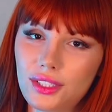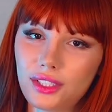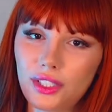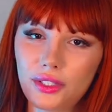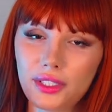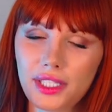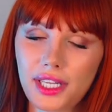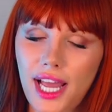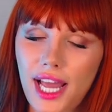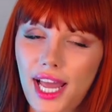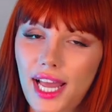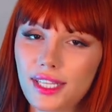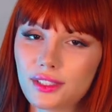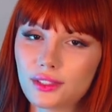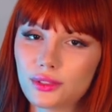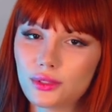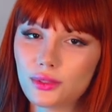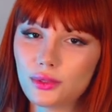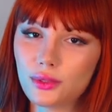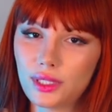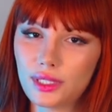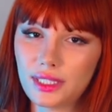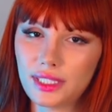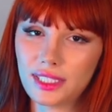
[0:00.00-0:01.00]
Sorry, I had to
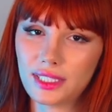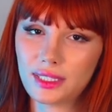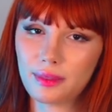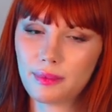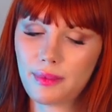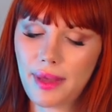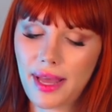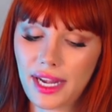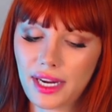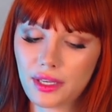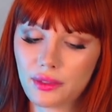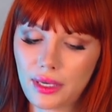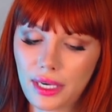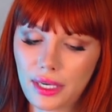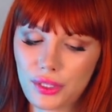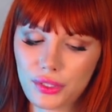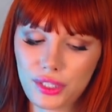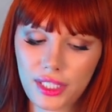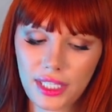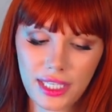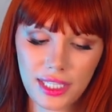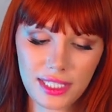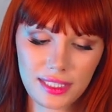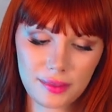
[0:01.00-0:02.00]
do a little background
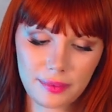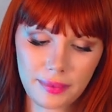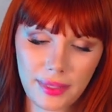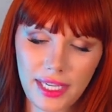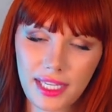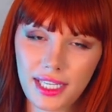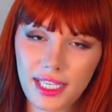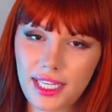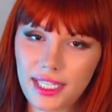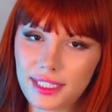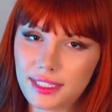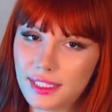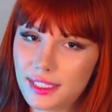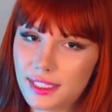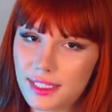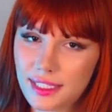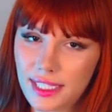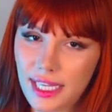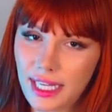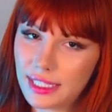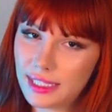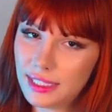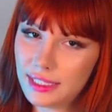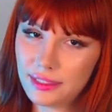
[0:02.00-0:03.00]
check because my cat is
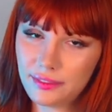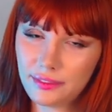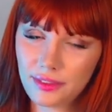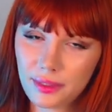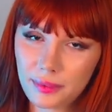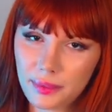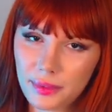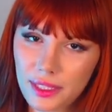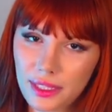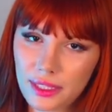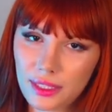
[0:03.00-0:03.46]
not leaving me